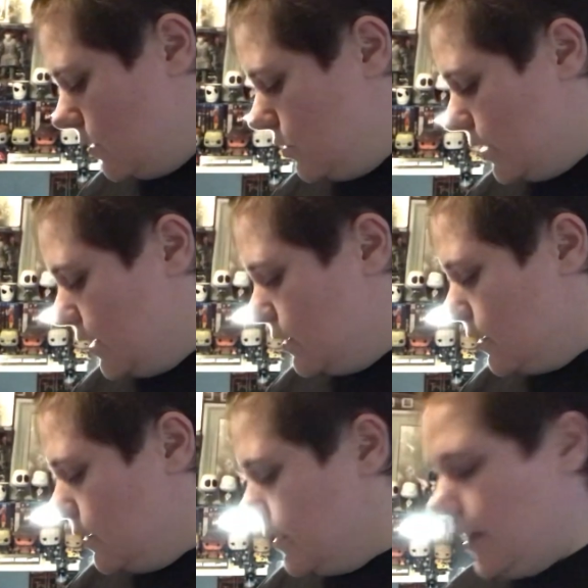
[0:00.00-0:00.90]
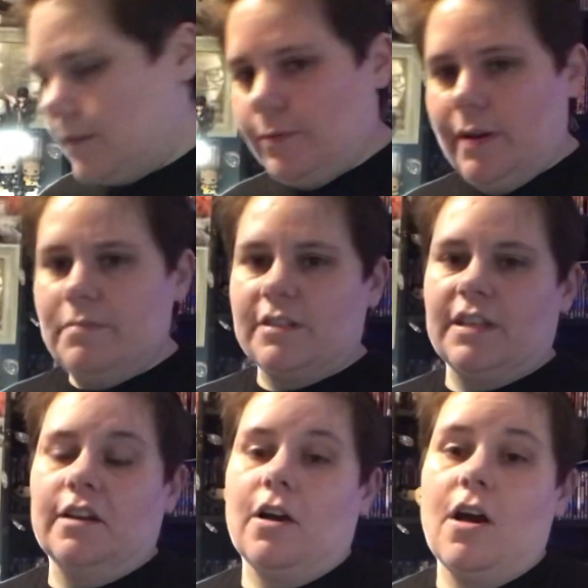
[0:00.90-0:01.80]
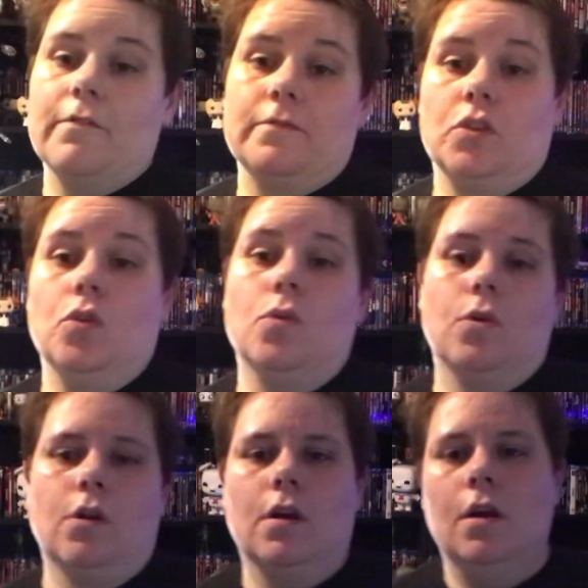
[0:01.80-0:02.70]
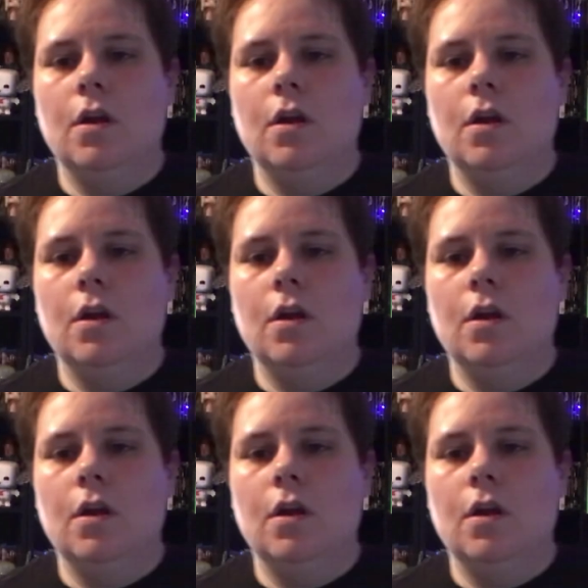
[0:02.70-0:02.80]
you can get 20% off your